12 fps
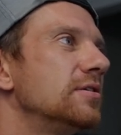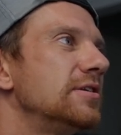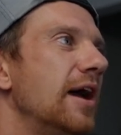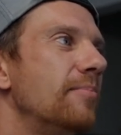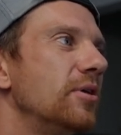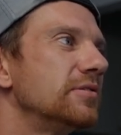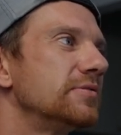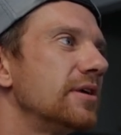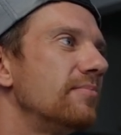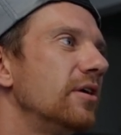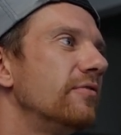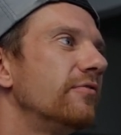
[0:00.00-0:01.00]
type in
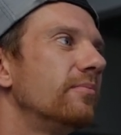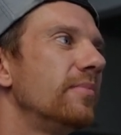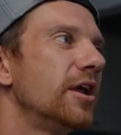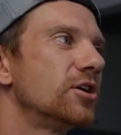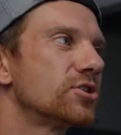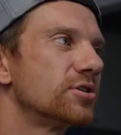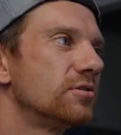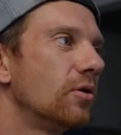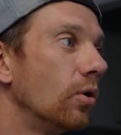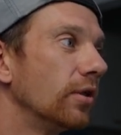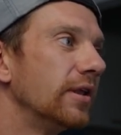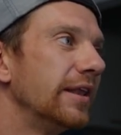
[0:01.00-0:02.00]
some information
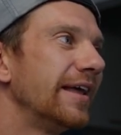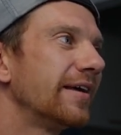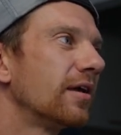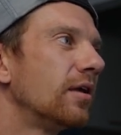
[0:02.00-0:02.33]
or the link,